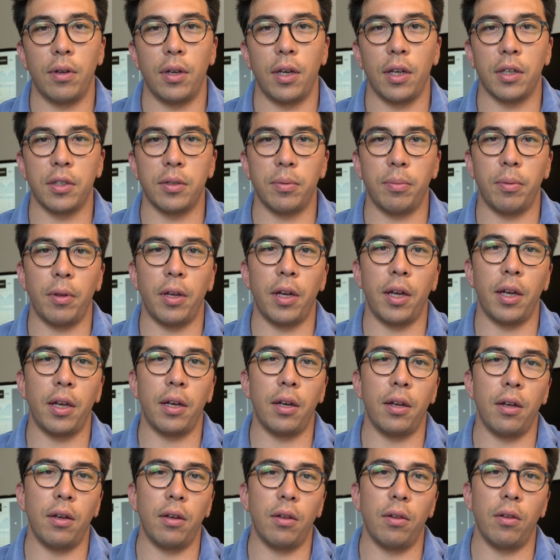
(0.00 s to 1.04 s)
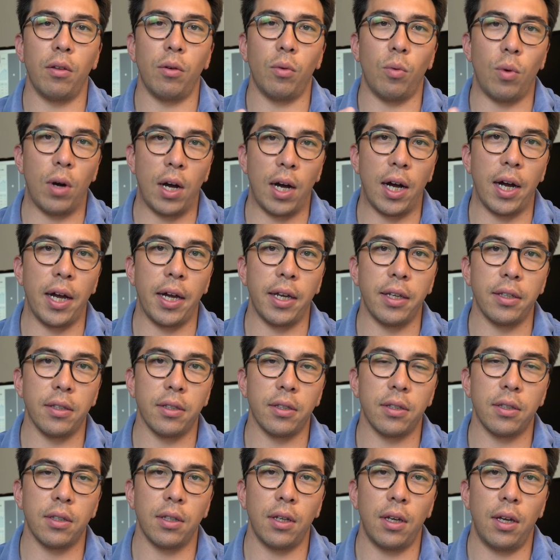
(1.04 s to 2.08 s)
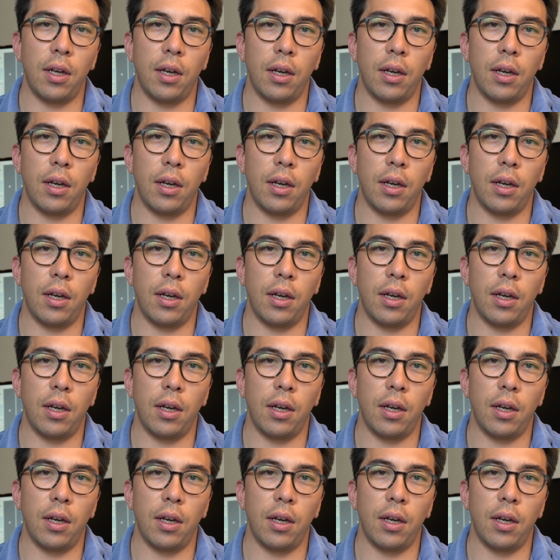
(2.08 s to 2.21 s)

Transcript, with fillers: Explain the whys,